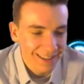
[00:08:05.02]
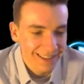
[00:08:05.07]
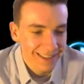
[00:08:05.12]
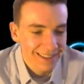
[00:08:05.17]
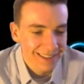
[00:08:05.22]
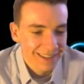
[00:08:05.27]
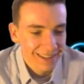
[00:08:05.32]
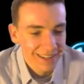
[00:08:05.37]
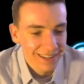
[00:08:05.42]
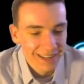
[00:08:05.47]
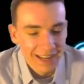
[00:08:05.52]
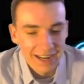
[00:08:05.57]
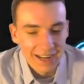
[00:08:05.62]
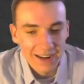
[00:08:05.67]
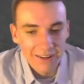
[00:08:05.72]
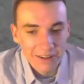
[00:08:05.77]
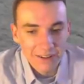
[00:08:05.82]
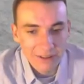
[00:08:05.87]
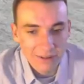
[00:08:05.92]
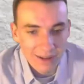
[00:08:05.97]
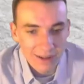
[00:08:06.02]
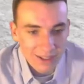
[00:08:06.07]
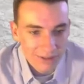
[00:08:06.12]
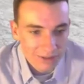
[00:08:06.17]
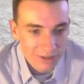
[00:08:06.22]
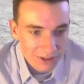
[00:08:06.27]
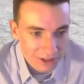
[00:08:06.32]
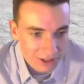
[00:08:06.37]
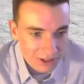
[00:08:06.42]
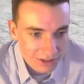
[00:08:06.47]
And now all we gotta do
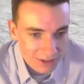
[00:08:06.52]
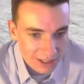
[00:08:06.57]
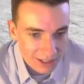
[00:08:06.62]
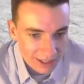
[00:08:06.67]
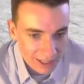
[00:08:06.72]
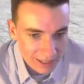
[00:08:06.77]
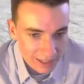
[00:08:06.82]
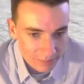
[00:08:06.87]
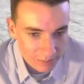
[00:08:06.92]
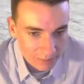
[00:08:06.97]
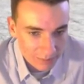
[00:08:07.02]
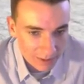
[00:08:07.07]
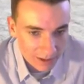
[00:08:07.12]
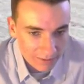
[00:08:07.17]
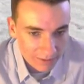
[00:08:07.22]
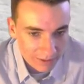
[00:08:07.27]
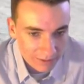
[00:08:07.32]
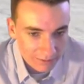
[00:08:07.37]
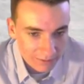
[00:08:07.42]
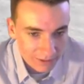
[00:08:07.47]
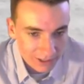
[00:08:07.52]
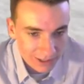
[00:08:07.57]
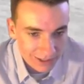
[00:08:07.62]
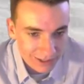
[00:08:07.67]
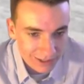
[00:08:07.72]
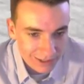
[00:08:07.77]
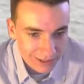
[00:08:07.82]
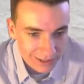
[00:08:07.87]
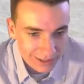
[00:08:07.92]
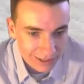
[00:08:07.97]
is just do the hips part of it, which
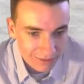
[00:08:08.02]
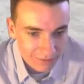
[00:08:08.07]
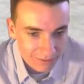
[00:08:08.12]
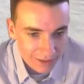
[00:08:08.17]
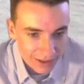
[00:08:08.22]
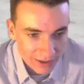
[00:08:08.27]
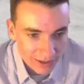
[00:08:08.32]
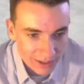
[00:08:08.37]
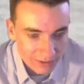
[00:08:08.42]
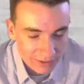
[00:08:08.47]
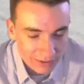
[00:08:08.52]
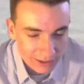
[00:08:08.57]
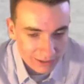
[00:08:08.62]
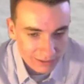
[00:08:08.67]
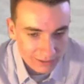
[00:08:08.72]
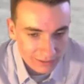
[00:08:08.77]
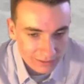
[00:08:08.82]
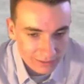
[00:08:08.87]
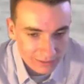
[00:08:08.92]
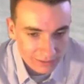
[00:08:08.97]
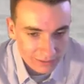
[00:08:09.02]
isn't very difficult.